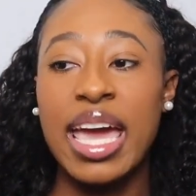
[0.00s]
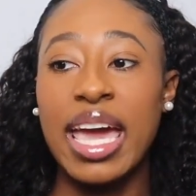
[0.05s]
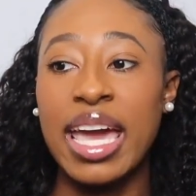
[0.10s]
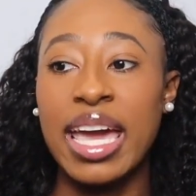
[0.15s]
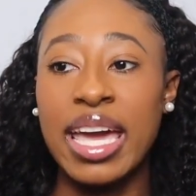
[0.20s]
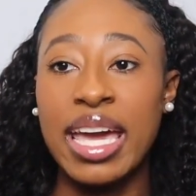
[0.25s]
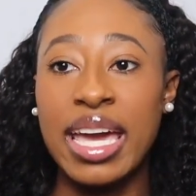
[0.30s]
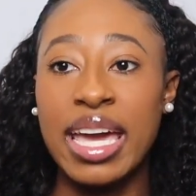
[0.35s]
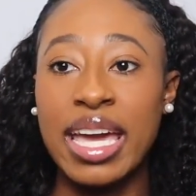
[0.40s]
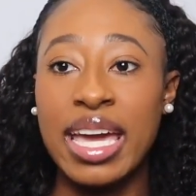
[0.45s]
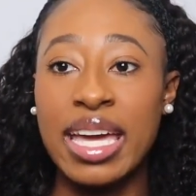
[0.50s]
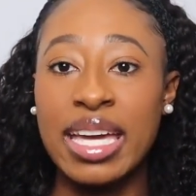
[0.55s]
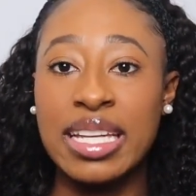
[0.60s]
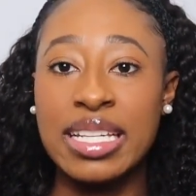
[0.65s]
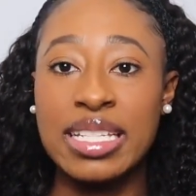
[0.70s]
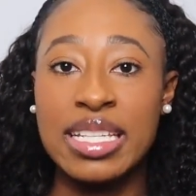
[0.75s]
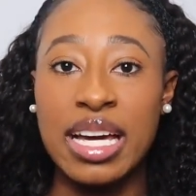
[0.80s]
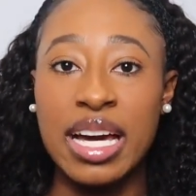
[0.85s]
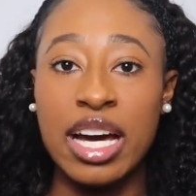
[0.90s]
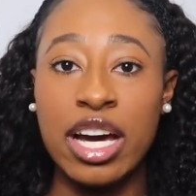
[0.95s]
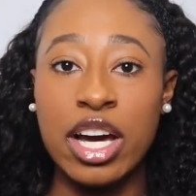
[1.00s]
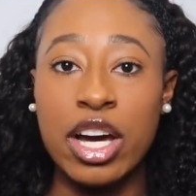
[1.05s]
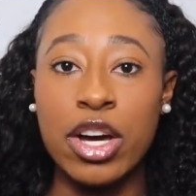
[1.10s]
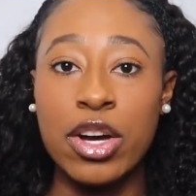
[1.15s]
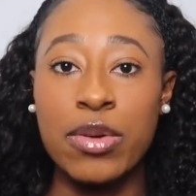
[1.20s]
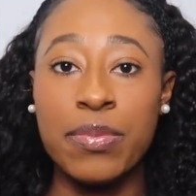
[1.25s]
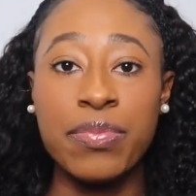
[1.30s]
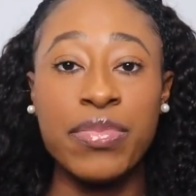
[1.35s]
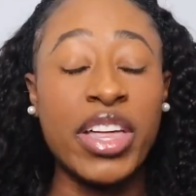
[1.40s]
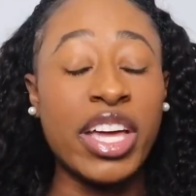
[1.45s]
And
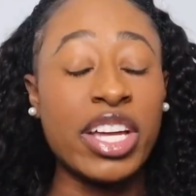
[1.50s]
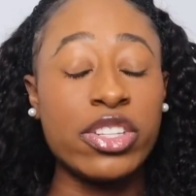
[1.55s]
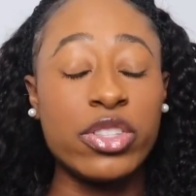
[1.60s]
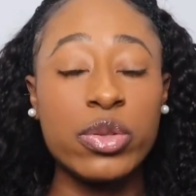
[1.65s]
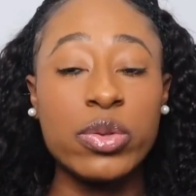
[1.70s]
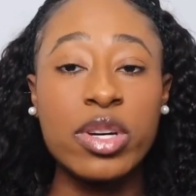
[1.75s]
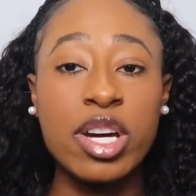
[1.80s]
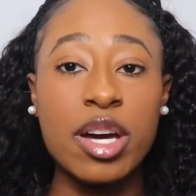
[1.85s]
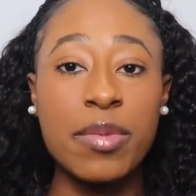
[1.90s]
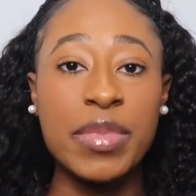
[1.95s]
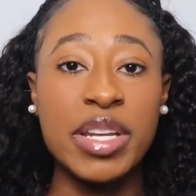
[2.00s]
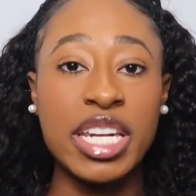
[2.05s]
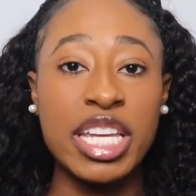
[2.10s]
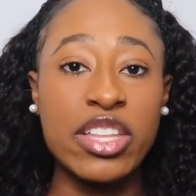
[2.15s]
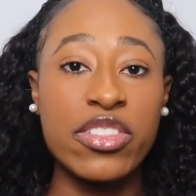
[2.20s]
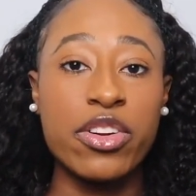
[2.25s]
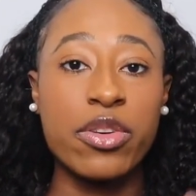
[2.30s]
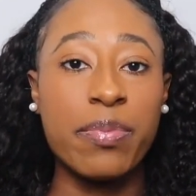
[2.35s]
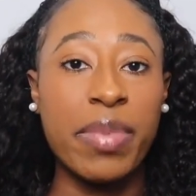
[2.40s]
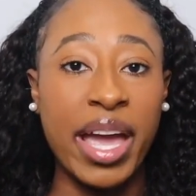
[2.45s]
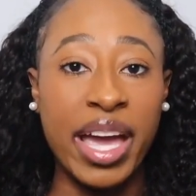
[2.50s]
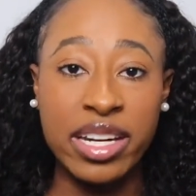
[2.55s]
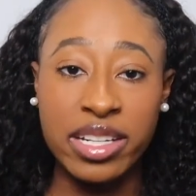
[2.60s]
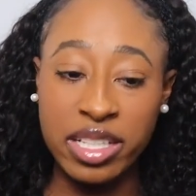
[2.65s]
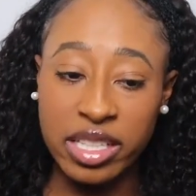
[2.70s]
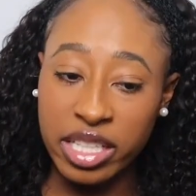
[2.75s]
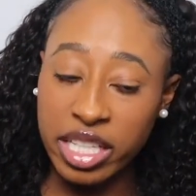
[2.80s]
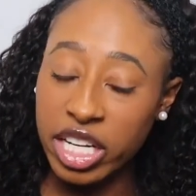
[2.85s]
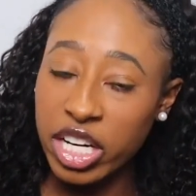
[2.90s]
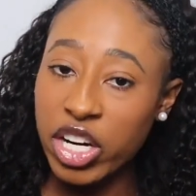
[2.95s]
um, they do come in either
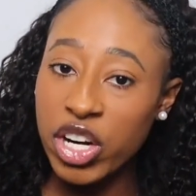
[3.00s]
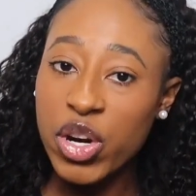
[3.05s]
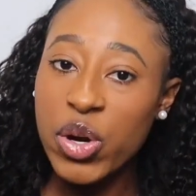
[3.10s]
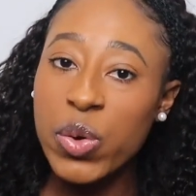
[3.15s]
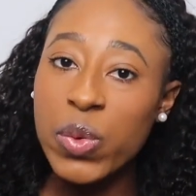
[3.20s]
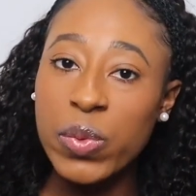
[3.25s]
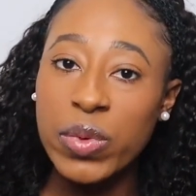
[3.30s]
bandolier,